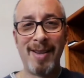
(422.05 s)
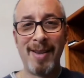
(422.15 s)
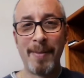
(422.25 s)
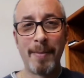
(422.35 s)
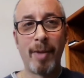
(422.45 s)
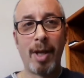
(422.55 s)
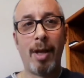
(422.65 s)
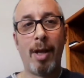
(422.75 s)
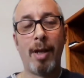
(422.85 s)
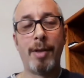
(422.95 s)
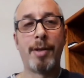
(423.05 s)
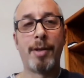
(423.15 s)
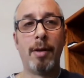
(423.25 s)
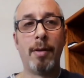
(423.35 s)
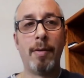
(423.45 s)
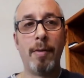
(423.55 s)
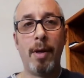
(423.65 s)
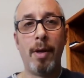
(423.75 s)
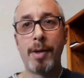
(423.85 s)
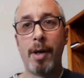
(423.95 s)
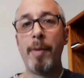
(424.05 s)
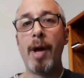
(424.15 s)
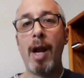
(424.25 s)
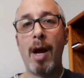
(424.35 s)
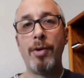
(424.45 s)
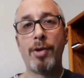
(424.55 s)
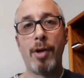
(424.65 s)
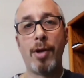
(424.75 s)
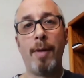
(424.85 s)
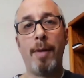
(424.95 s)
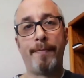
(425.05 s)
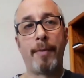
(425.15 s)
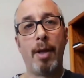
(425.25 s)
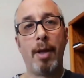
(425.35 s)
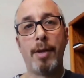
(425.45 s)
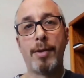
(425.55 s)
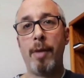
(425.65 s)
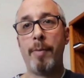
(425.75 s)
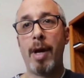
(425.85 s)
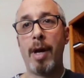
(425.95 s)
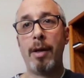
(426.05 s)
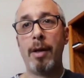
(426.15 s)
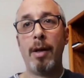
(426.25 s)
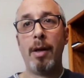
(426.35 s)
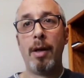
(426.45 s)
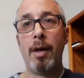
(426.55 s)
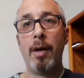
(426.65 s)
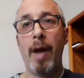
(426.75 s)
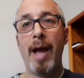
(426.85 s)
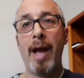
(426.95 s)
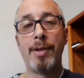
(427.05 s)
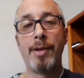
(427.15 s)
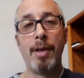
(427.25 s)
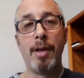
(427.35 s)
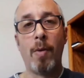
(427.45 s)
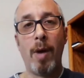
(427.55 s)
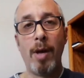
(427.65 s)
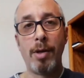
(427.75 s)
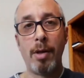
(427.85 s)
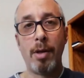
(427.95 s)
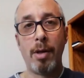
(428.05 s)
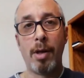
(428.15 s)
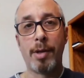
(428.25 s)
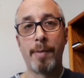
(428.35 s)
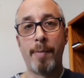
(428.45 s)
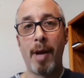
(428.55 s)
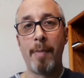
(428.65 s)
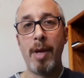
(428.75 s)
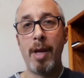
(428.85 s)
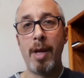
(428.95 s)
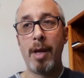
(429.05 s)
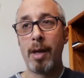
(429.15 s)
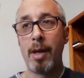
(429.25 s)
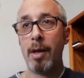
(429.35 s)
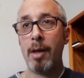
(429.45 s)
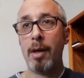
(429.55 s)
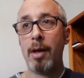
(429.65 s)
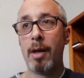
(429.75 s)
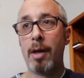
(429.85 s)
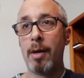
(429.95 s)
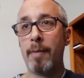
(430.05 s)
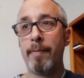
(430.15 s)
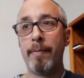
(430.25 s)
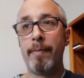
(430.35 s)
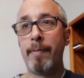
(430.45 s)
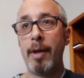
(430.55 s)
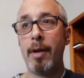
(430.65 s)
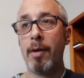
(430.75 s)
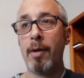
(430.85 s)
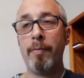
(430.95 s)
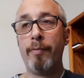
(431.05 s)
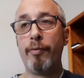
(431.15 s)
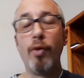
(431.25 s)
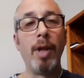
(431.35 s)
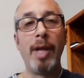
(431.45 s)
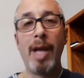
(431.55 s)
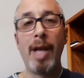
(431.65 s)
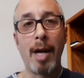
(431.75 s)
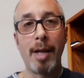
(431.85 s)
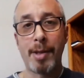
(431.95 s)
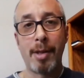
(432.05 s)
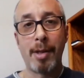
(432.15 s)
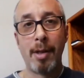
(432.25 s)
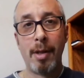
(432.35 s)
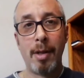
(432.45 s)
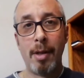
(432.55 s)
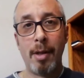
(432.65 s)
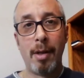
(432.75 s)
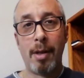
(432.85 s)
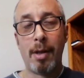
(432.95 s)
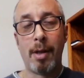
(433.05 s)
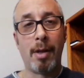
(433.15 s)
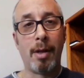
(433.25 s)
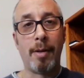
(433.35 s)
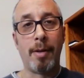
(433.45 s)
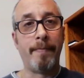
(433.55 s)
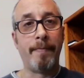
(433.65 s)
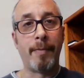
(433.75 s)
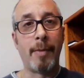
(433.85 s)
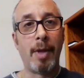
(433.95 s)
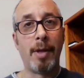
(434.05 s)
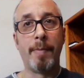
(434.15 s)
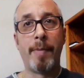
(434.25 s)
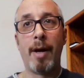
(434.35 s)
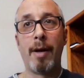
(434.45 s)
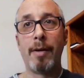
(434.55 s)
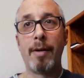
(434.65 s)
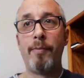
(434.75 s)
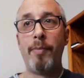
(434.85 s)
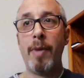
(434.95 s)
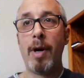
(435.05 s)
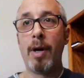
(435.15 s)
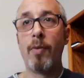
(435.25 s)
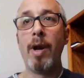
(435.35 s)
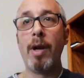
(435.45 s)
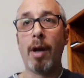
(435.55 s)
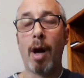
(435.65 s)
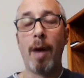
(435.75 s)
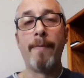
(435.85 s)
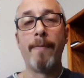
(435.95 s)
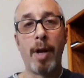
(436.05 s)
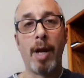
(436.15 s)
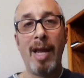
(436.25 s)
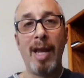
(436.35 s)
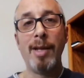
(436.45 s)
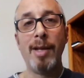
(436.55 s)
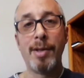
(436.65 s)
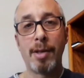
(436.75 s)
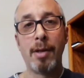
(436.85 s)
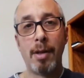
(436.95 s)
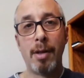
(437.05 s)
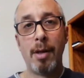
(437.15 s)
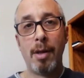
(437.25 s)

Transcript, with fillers: Yeah. And so it's all about how we show up. It's all about you know adding to the equation. It's about being um, you know brutally honest. Um, it's about uh, creating comfort and ease.